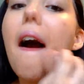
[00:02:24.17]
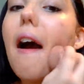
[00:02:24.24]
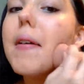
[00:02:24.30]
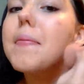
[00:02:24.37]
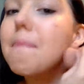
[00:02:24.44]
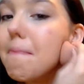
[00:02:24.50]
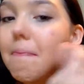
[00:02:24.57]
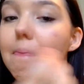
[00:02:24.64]

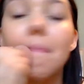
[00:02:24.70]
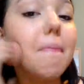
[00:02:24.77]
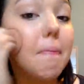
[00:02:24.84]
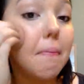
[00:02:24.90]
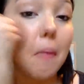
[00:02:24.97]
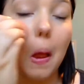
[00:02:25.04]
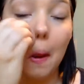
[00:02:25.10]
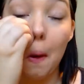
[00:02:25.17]
And then I'm
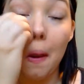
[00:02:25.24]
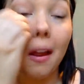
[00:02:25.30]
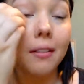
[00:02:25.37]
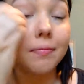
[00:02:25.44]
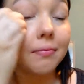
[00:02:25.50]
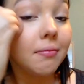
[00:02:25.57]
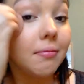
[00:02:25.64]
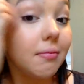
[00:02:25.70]
just going to tap it
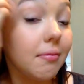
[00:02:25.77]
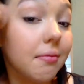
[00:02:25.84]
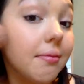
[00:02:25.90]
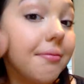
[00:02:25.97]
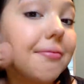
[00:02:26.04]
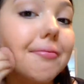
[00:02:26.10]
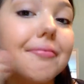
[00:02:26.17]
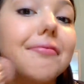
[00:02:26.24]
all around my
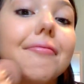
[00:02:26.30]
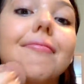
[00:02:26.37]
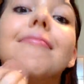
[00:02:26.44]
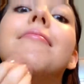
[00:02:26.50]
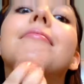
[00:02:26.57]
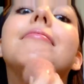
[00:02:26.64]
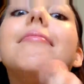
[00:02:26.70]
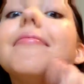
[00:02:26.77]
face
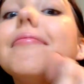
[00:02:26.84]
and